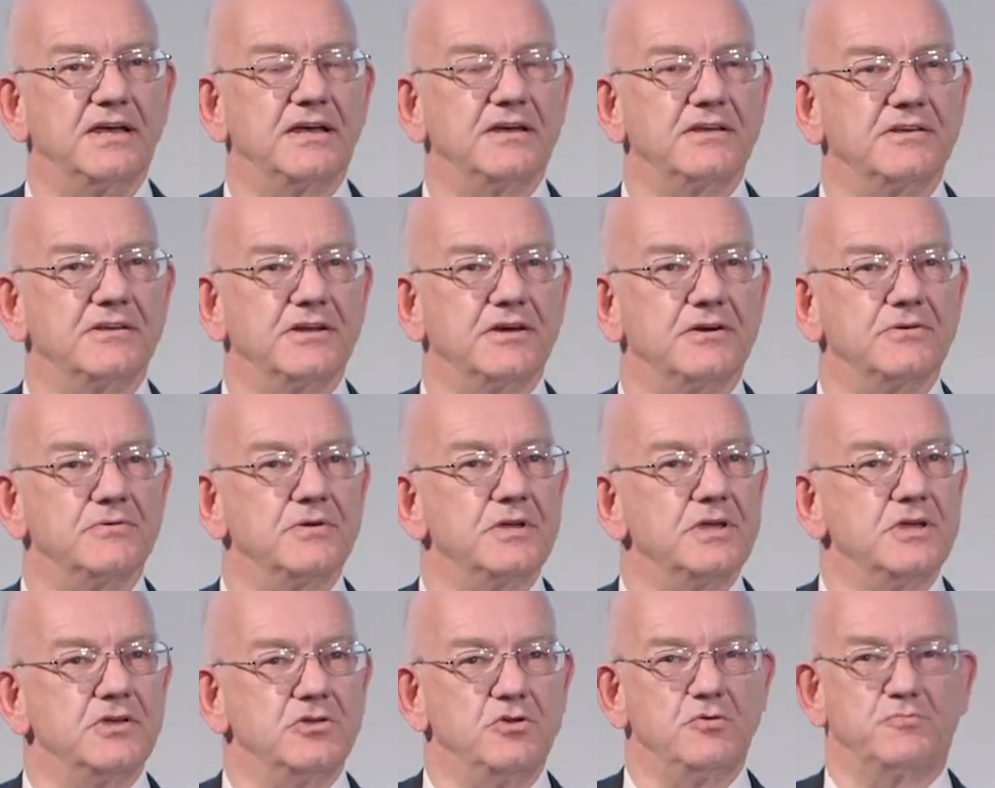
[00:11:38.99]
you know,
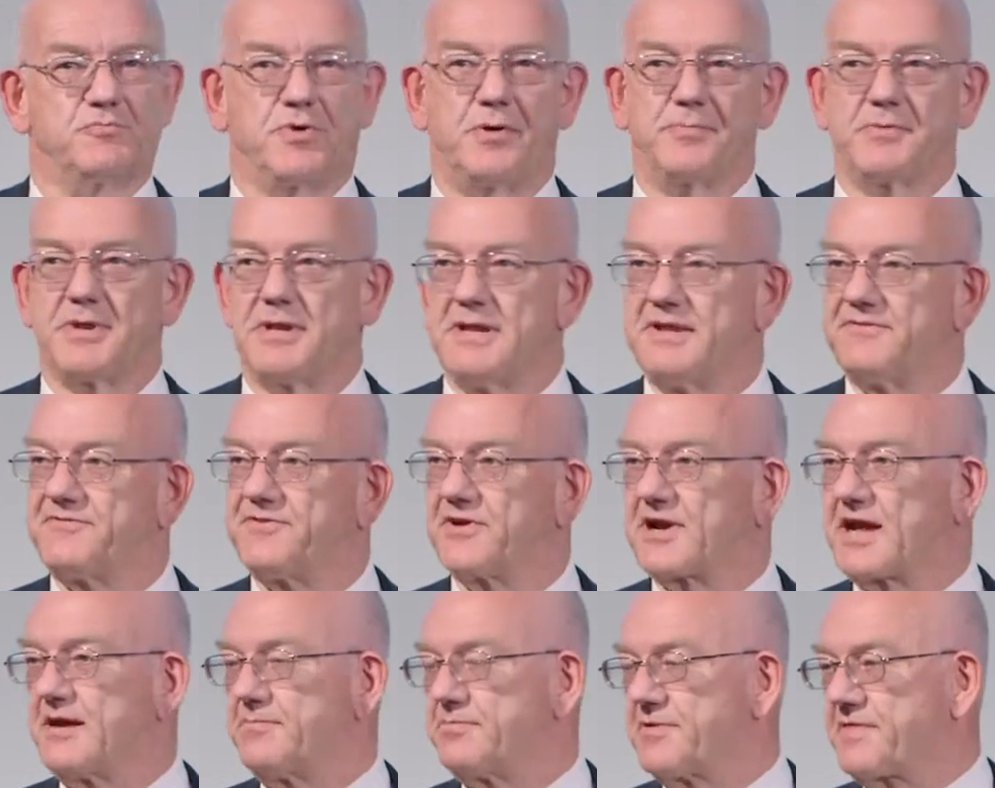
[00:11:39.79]
you probably live for
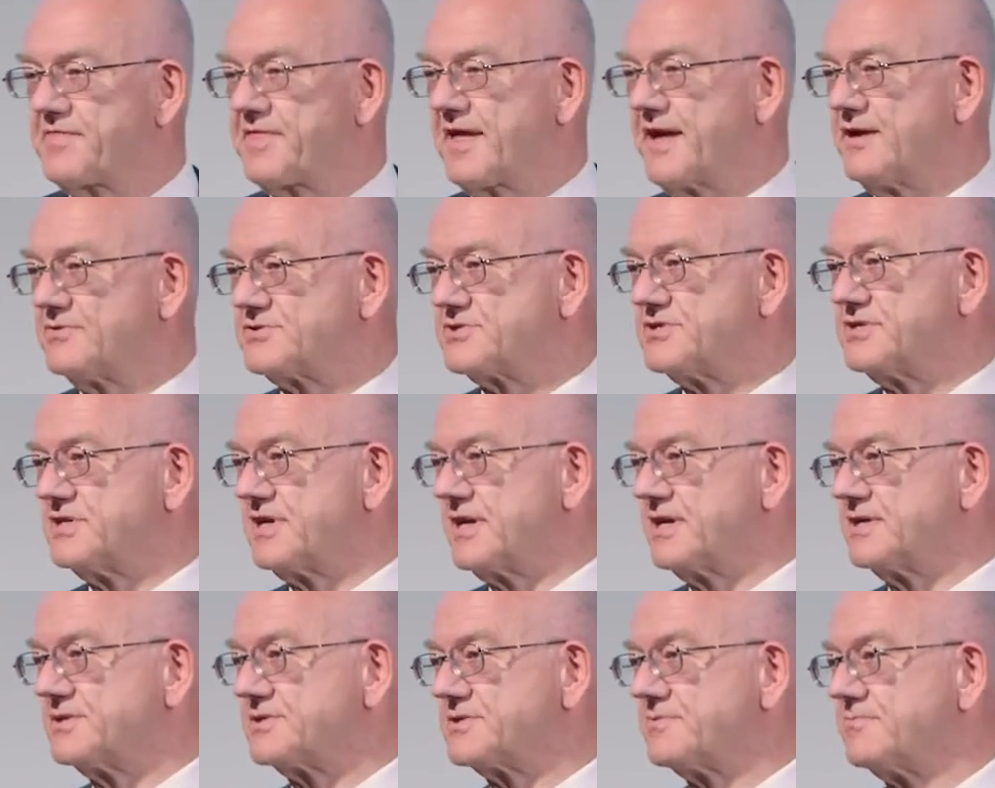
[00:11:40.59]
a couple of thousand
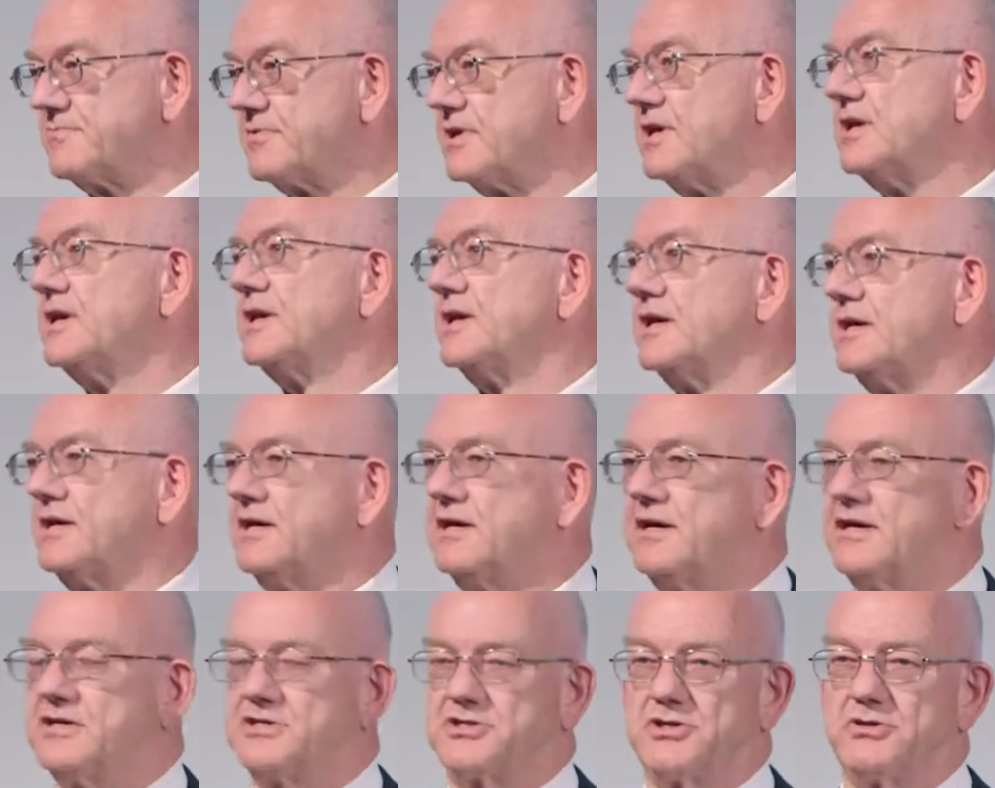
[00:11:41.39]
years
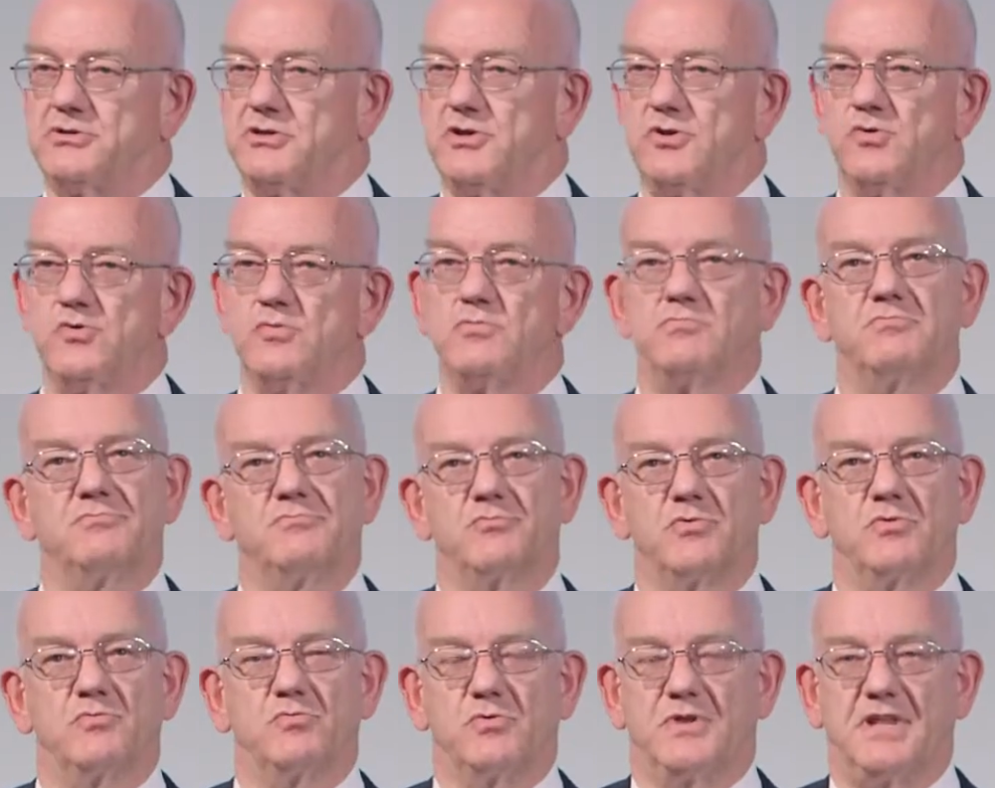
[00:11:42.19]
until you
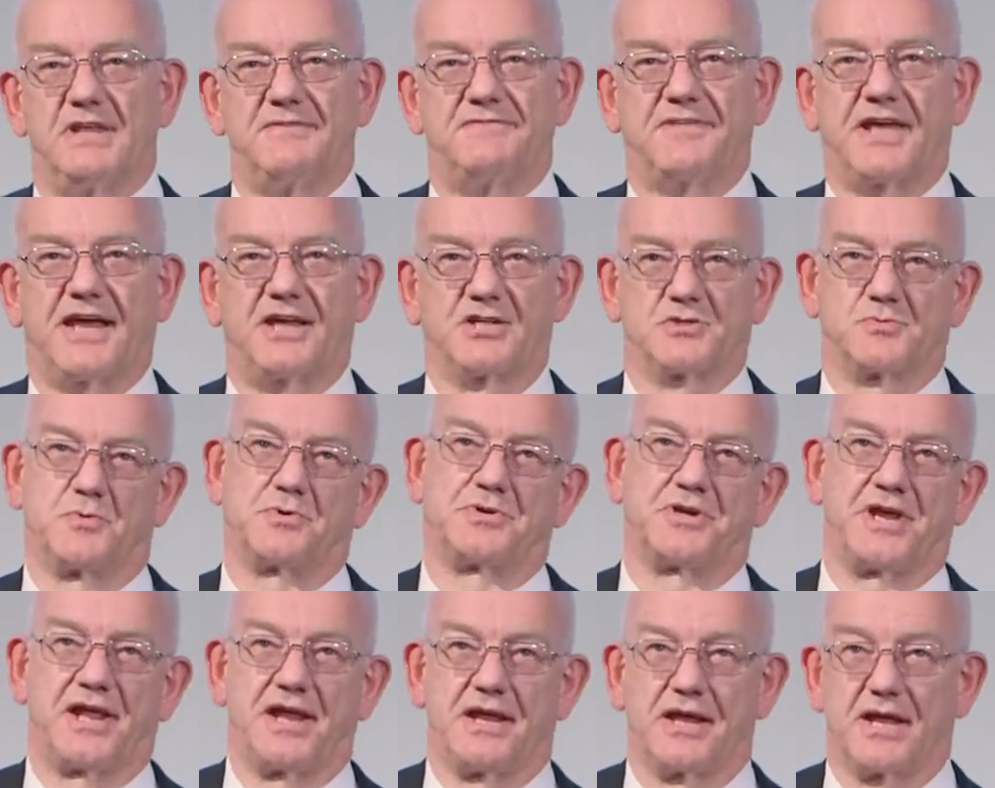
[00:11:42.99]
leave the house
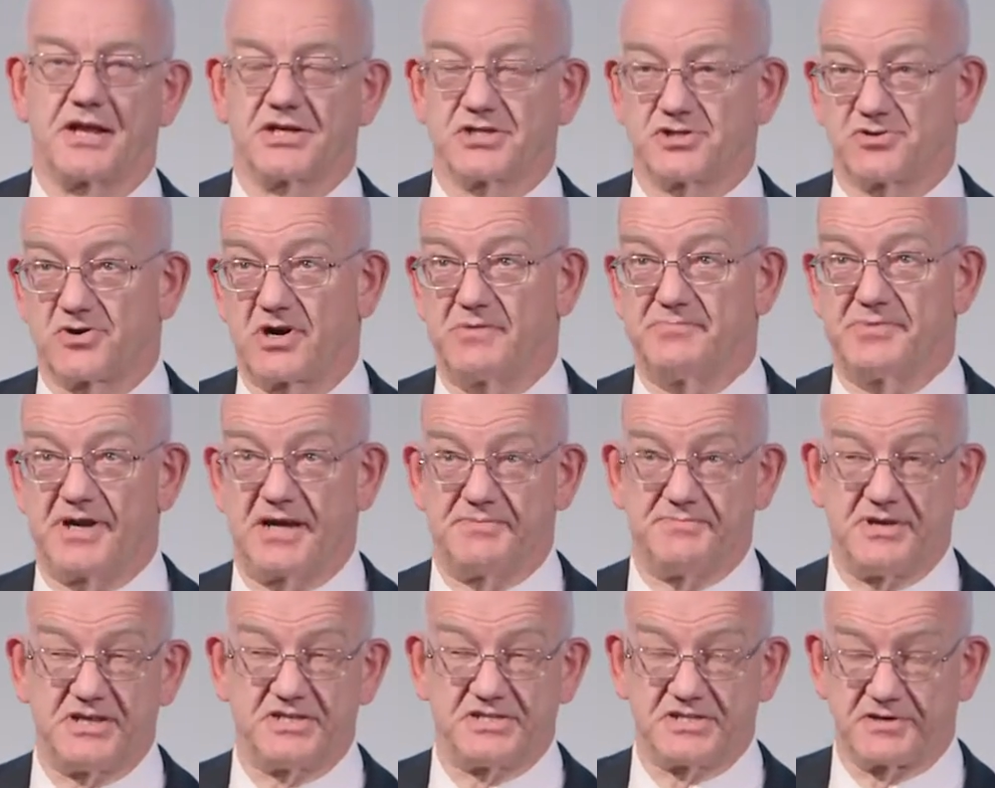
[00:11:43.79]
one day and get struck by
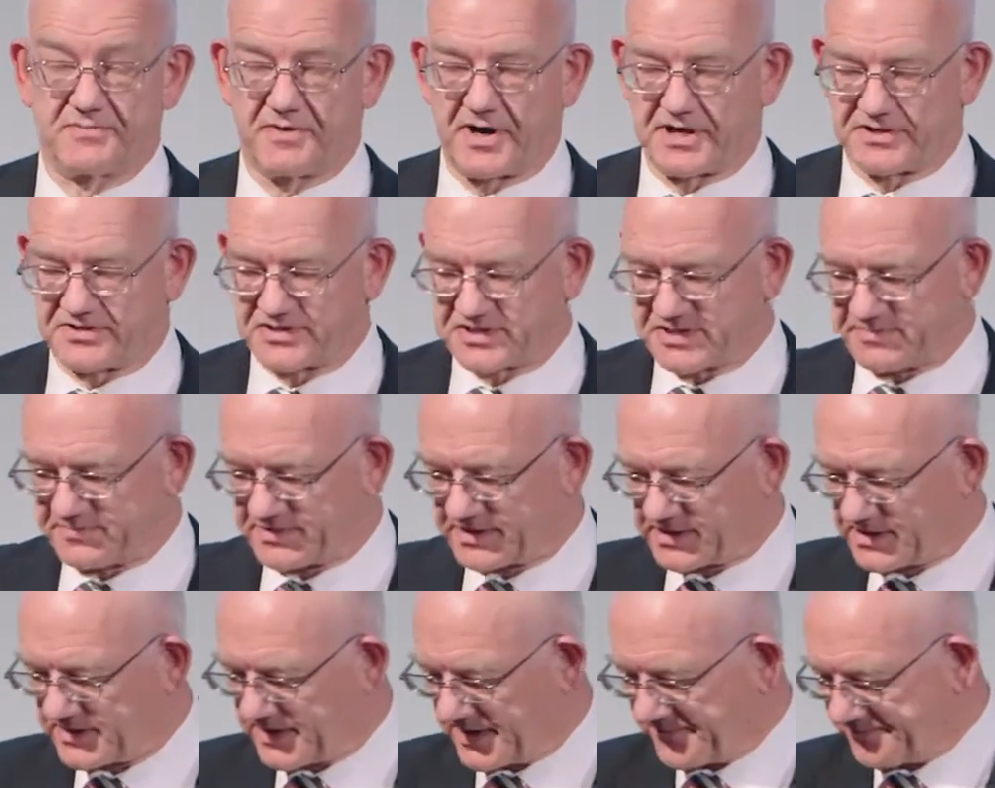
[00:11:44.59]
a meteorite or
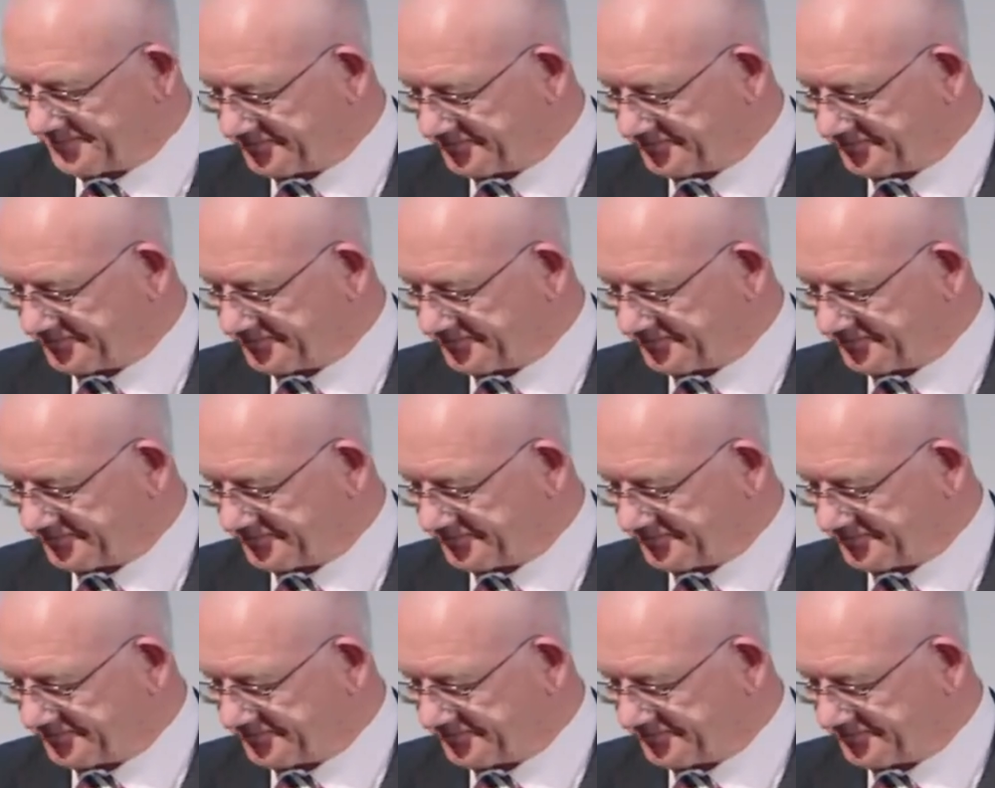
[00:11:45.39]
something like that.